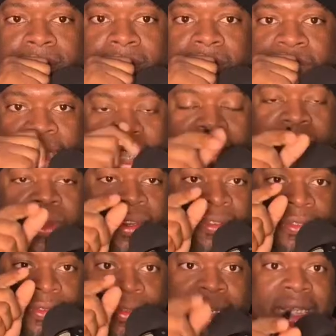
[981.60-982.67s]
They would have
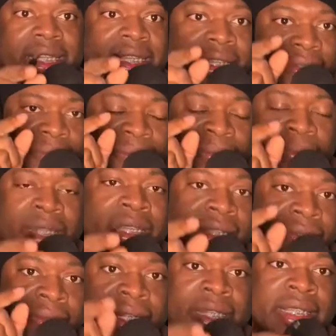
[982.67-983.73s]
really, really,
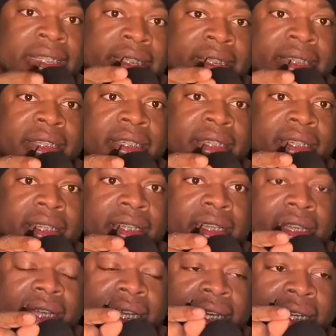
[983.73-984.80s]
really
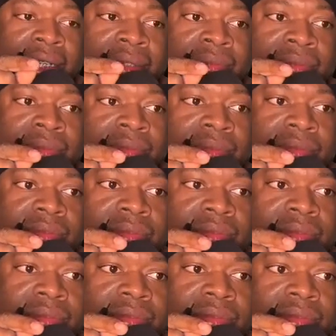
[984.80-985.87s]

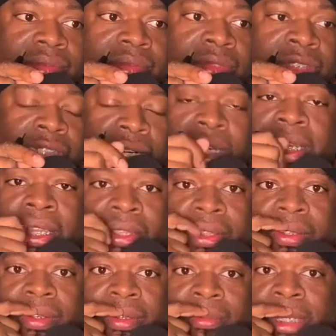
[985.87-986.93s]
drug her
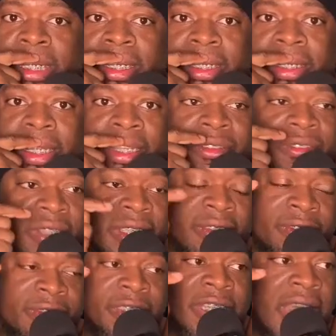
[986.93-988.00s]
through the mud
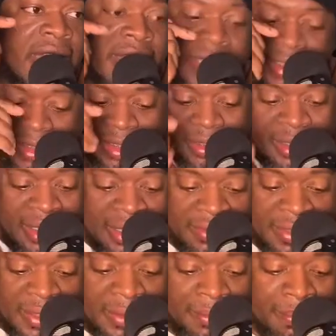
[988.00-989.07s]
if Jonathan didn't love
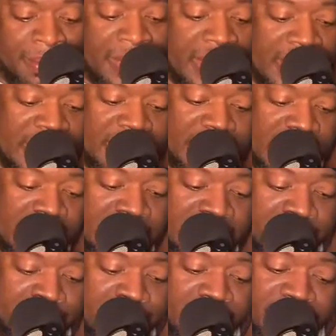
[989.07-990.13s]
her. It's a
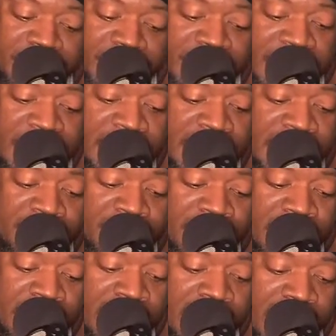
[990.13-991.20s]
beautiful thing, and
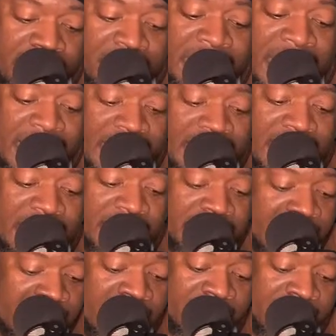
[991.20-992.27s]
I'm glad he does
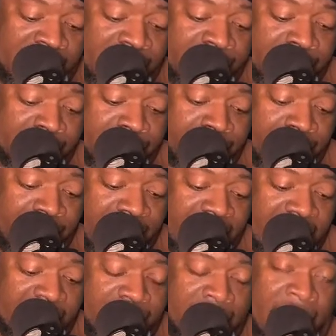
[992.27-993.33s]
love her,
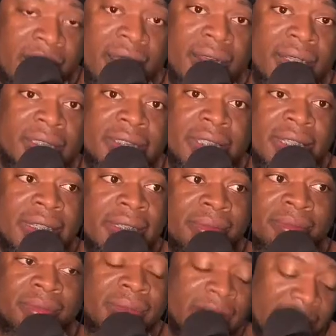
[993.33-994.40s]
because
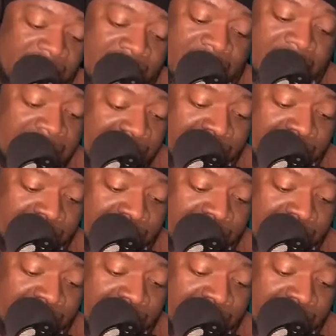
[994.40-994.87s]
this could